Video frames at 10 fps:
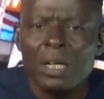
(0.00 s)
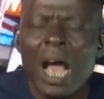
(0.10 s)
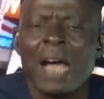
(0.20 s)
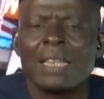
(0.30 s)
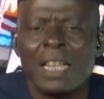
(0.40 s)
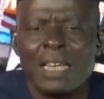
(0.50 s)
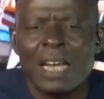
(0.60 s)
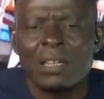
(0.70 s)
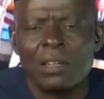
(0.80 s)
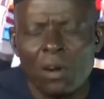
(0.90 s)
I think
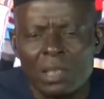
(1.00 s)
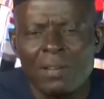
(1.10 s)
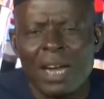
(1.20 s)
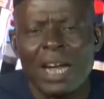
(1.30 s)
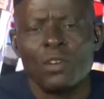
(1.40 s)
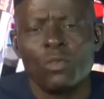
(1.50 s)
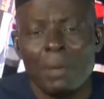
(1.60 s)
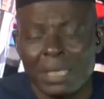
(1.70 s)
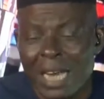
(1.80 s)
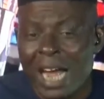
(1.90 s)
that Cross River can do
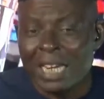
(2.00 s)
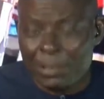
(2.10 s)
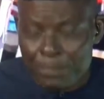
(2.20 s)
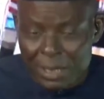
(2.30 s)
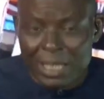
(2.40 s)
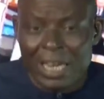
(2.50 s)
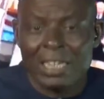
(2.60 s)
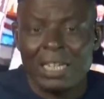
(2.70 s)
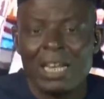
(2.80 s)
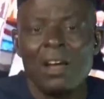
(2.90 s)
better, and this president
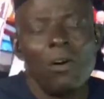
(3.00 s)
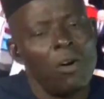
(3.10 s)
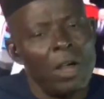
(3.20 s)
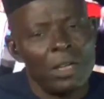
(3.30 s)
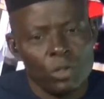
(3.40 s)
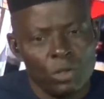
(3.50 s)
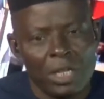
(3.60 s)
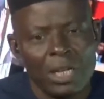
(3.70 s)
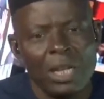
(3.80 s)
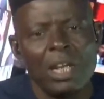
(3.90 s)
owes a
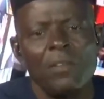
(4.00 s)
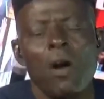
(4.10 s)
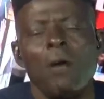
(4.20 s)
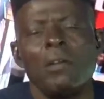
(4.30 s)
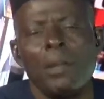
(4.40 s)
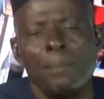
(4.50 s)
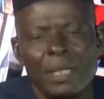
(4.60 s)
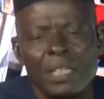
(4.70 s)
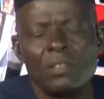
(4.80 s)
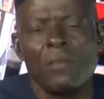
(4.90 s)
duty on the
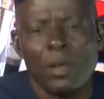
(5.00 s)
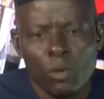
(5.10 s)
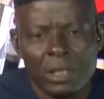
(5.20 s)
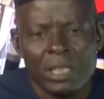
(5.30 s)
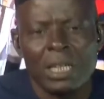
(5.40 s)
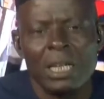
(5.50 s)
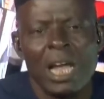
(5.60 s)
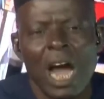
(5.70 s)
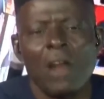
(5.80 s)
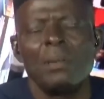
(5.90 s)
basis of equity
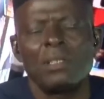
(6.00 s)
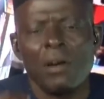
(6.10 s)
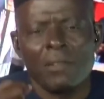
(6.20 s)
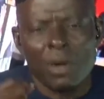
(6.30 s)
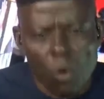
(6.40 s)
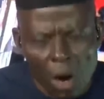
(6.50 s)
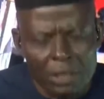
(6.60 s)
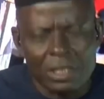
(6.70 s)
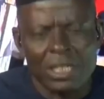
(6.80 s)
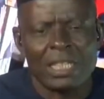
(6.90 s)
and the basis of reward
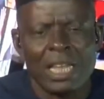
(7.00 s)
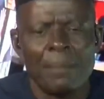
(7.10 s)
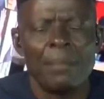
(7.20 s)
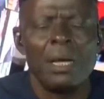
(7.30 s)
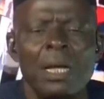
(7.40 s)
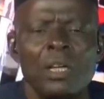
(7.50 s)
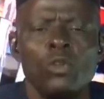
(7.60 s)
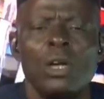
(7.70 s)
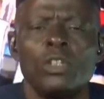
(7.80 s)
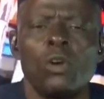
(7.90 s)
system to
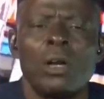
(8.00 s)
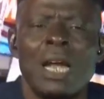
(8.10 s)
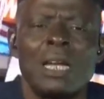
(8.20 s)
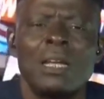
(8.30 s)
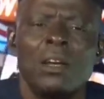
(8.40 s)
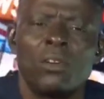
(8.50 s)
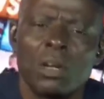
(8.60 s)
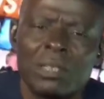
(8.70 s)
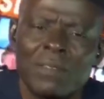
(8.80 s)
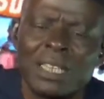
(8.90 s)
ensure that
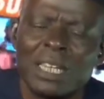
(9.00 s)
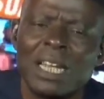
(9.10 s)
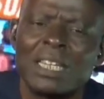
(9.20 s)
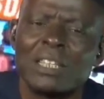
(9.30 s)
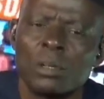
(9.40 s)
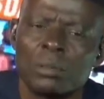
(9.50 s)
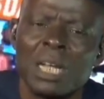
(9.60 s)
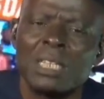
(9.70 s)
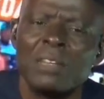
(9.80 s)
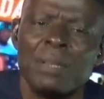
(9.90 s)
Cross River State gets a
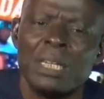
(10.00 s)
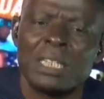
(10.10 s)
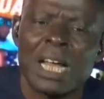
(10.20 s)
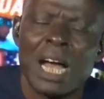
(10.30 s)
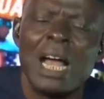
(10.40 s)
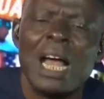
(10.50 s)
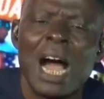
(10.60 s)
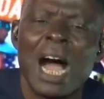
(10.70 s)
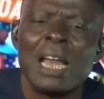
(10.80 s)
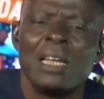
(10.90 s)
substantive minister
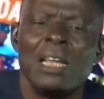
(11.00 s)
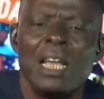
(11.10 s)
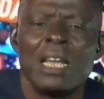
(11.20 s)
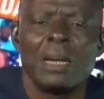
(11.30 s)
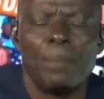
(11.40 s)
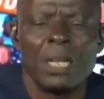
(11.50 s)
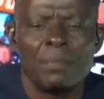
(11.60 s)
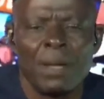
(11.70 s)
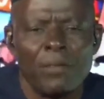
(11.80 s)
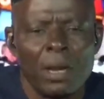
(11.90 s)
and a
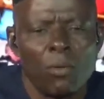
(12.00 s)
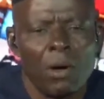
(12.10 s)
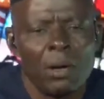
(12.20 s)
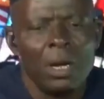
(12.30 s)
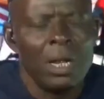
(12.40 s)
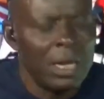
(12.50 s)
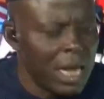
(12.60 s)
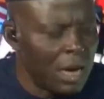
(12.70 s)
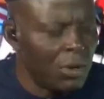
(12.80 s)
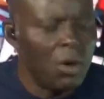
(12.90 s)
replacement for the one
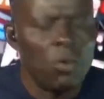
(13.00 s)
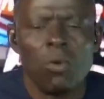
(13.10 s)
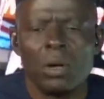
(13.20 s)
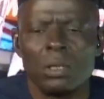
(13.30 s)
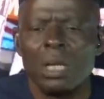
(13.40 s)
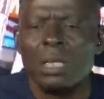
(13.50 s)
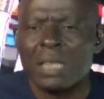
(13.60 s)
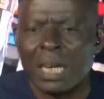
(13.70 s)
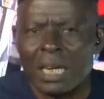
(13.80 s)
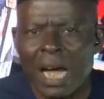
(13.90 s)
that was
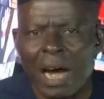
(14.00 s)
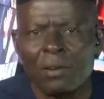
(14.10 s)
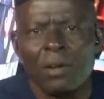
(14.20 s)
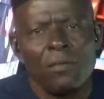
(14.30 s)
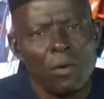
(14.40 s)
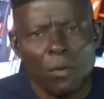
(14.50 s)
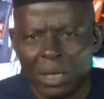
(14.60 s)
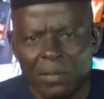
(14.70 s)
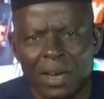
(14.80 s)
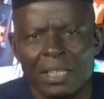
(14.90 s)
taken out for
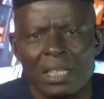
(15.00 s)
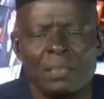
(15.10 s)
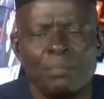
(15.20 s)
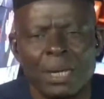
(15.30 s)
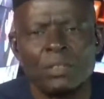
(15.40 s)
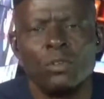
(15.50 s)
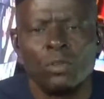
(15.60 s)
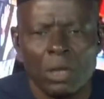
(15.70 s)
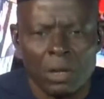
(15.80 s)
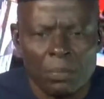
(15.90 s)
whatever reasons best known
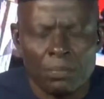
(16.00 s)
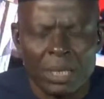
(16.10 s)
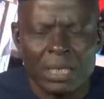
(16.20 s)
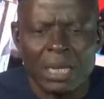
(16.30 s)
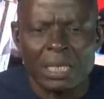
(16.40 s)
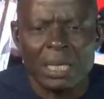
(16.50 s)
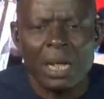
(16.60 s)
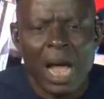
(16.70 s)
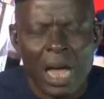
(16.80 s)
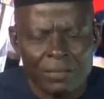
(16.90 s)
to the president.
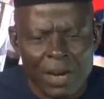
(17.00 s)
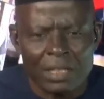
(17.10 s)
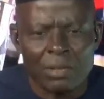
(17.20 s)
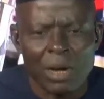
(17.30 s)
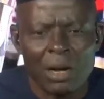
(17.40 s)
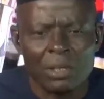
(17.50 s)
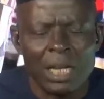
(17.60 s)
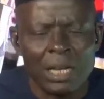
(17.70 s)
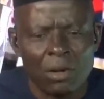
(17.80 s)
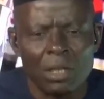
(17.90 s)
As far as we are
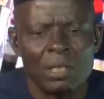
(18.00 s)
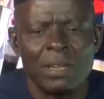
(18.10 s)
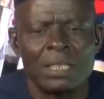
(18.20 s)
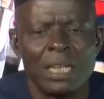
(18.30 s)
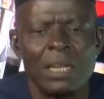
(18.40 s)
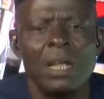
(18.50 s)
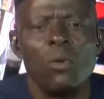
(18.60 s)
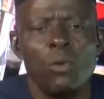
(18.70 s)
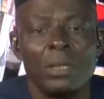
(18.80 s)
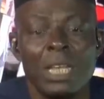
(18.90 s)
concerned in Cross River State,
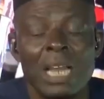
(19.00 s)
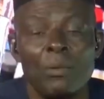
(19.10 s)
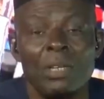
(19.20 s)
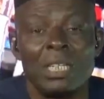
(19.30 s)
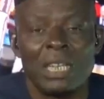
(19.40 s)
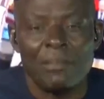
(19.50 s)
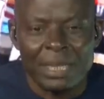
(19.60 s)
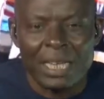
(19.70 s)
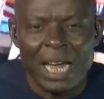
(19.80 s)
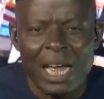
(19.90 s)
we think that we deserve
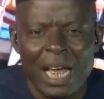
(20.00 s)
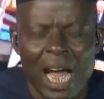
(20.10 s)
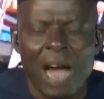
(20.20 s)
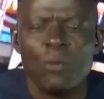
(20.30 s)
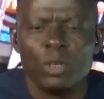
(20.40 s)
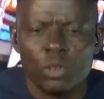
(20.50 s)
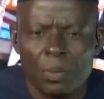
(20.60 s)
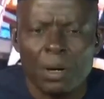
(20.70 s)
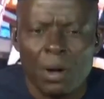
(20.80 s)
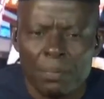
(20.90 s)
better and we should
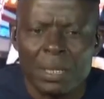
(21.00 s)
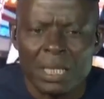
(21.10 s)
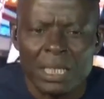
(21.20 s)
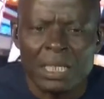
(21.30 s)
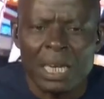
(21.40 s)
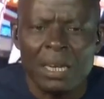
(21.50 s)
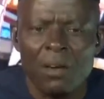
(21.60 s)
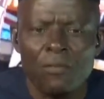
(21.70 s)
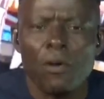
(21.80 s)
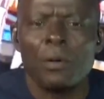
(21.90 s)
be compensated
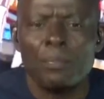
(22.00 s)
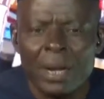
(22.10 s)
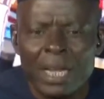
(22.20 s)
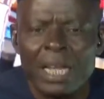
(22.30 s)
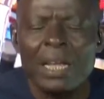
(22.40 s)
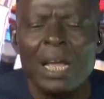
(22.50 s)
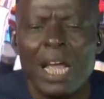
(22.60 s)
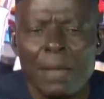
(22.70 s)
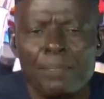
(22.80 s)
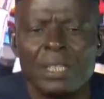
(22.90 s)
for bringing
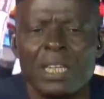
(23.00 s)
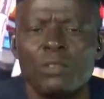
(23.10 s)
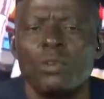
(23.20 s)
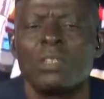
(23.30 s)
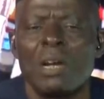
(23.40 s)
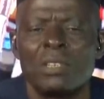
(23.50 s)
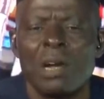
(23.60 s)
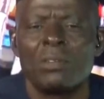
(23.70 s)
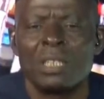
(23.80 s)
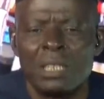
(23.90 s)
APC to
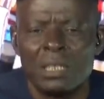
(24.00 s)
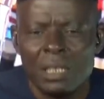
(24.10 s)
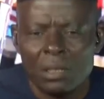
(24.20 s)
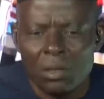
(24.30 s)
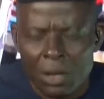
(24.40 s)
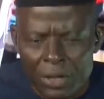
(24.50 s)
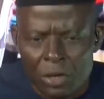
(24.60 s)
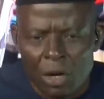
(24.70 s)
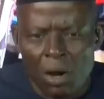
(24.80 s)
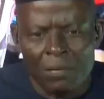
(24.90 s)
South-South
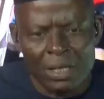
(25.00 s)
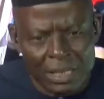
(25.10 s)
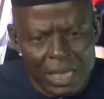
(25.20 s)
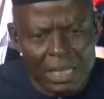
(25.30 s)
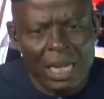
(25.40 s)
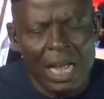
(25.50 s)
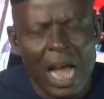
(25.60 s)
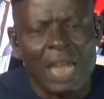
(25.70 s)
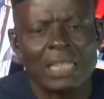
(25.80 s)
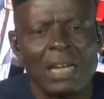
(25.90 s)
region of the state
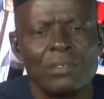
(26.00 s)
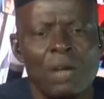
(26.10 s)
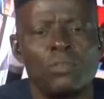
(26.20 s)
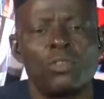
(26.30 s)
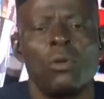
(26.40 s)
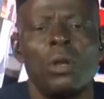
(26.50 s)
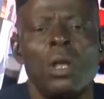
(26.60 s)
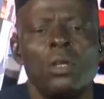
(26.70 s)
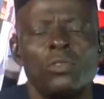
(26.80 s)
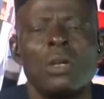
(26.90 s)
and South-South zone
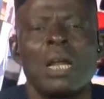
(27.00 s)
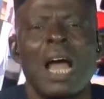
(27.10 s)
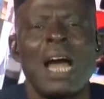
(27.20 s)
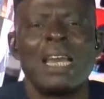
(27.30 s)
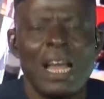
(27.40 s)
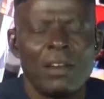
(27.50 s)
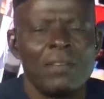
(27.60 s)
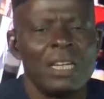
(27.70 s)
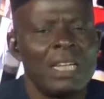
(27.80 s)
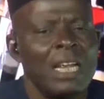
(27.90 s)
so that at the end of
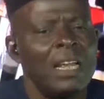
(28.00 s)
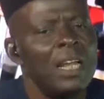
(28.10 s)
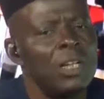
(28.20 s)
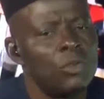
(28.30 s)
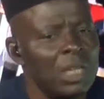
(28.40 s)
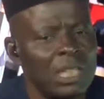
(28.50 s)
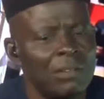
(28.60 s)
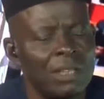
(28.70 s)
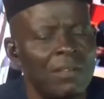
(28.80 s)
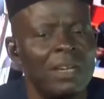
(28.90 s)
the day,
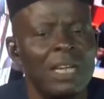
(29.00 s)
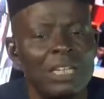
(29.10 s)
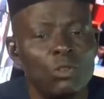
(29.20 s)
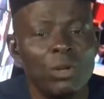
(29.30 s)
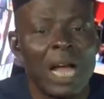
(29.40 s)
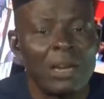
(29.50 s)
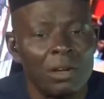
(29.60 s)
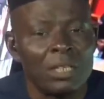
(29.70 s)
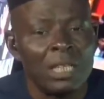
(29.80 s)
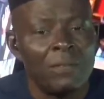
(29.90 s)
2077 is looking at
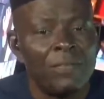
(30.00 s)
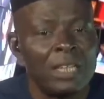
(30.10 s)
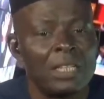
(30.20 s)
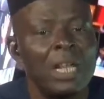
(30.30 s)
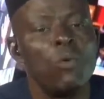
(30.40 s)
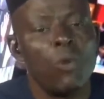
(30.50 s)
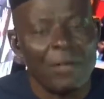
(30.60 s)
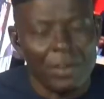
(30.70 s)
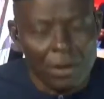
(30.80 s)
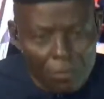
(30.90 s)
us in the face. We
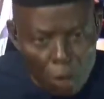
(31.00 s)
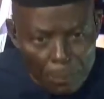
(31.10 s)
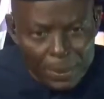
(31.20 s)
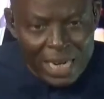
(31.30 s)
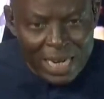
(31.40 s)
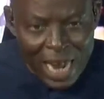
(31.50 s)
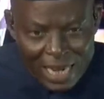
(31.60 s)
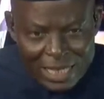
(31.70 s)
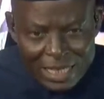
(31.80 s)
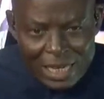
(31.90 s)
have enough competent
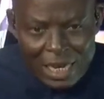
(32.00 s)
hands,